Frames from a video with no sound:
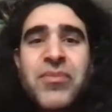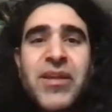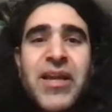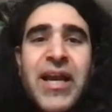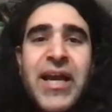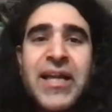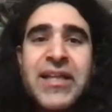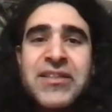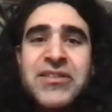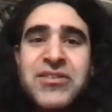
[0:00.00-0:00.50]

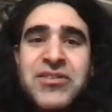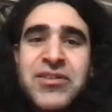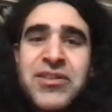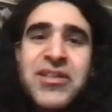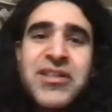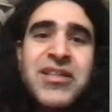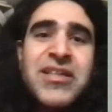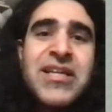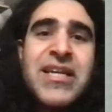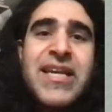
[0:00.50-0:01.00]
and
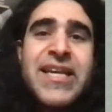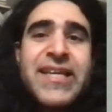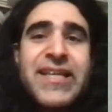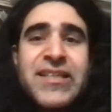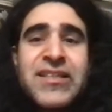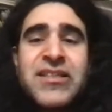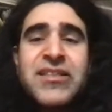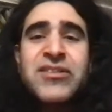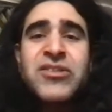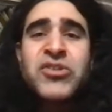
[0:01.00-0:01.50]

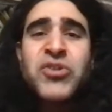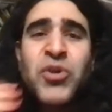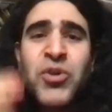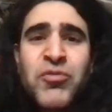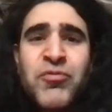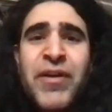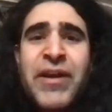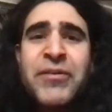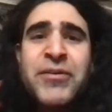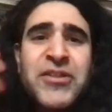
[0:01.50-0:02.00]
it's all
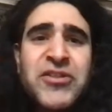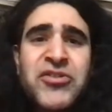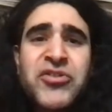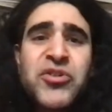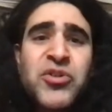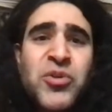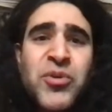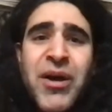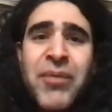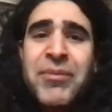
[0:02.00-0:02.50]
very
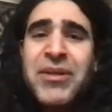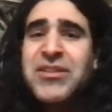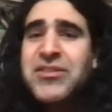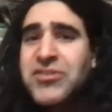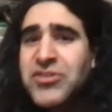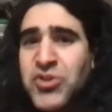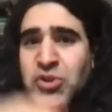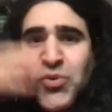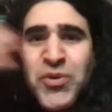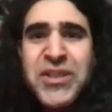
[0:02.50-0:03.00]
slow. I
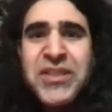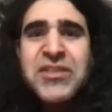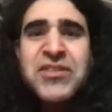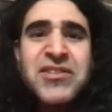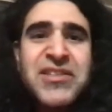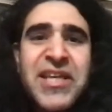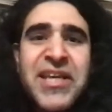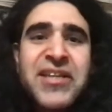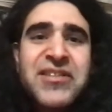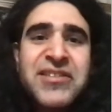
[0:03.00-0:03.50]
mean, trees
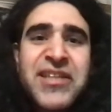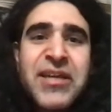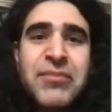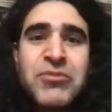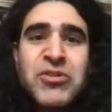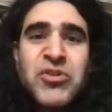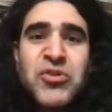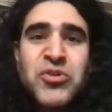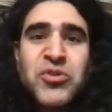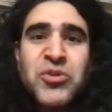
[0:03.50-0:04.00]
take time
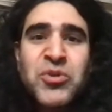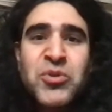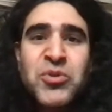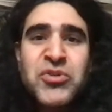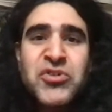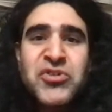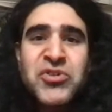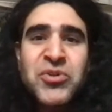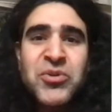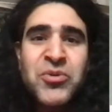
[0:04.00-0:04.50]
to grow.
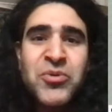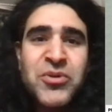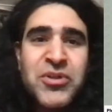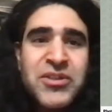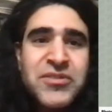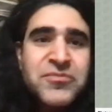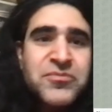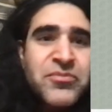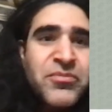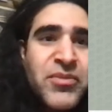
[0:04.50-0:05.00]
So
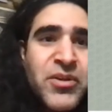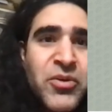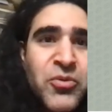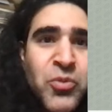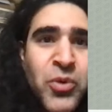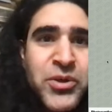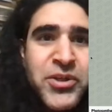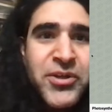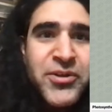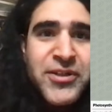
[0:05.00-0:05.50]

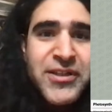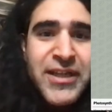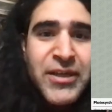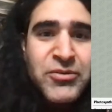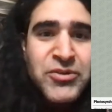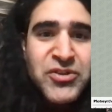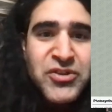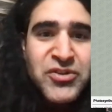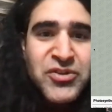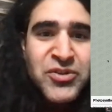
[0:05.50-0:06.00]
what you're
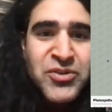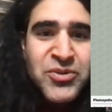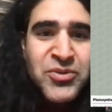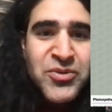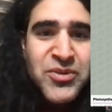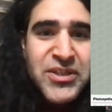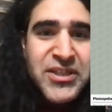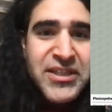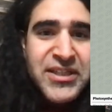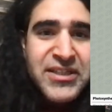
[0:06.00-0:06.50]
allowed to
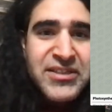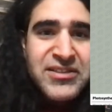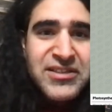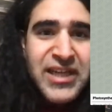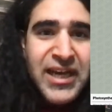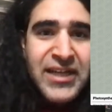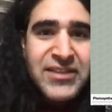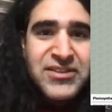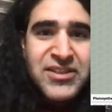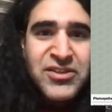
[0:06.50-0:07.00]
do is,
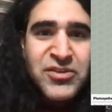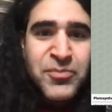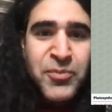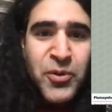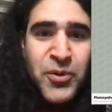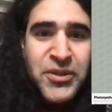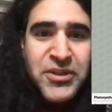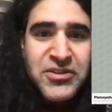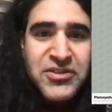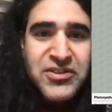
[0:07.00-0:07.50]
at this
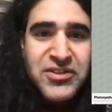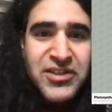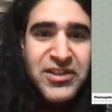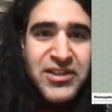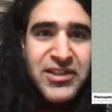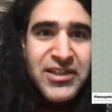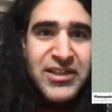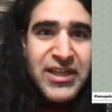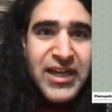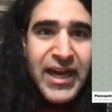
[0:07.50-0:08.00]
point,
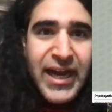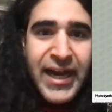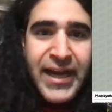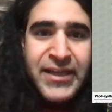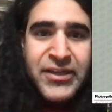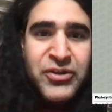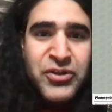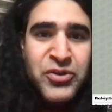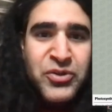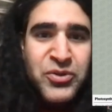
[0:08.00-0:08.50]
I
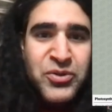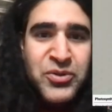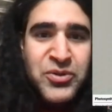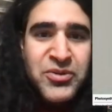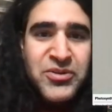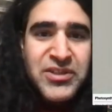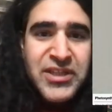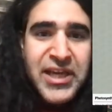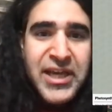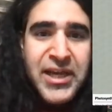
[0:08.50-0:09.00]
could